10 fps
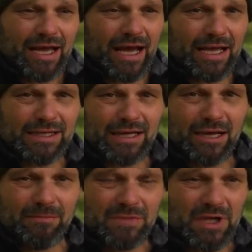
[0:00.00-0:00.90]
And
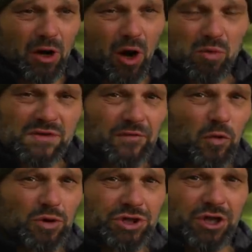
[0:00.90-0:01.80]
you know, I was
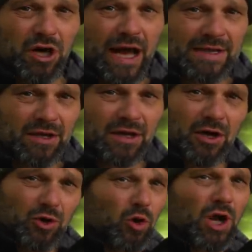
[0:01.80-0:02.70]
fortunate. I had
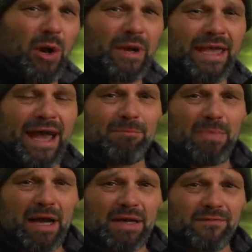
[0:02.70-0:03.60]
an ongoing
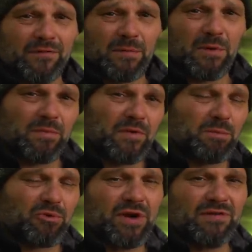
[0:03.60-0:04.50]
campaign from the
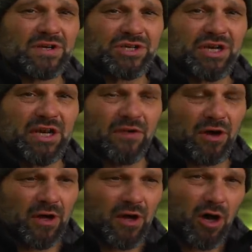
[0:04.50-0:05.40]
previous year
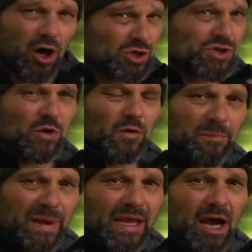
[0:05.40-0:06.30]
that I could sort
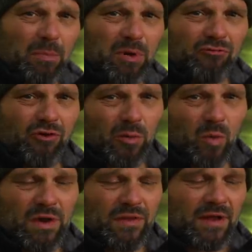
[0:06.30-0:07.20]
of pick up and run
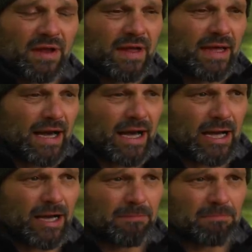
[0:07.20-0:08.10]
with.
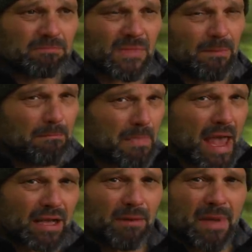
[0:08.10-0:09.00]

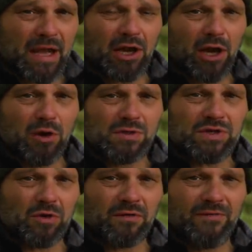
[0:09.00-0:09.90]
Mega low
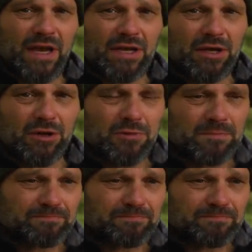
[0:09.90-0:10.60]
stock venue.